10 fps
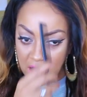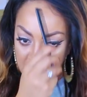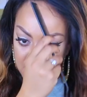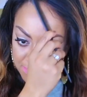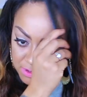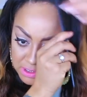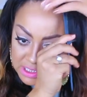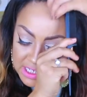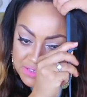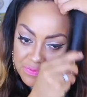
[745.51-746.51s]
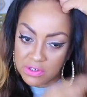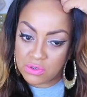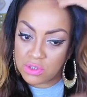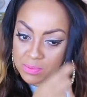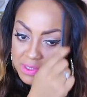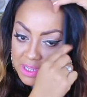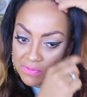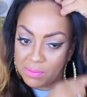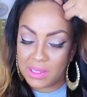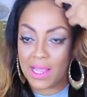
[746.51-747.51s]
Um, those lace frontals be
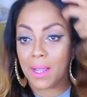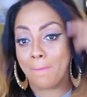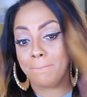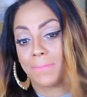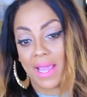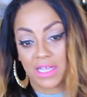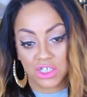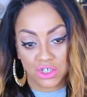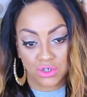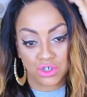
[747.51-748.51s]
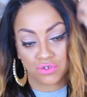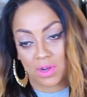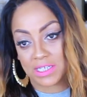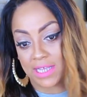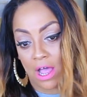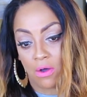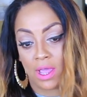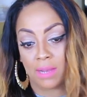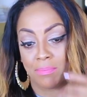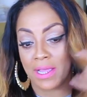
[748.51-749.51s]
giving me like major stress out
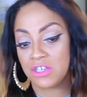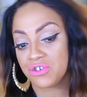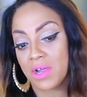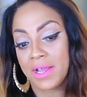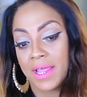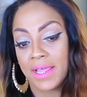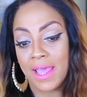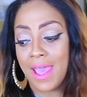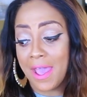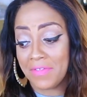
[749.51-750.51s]
and major headache.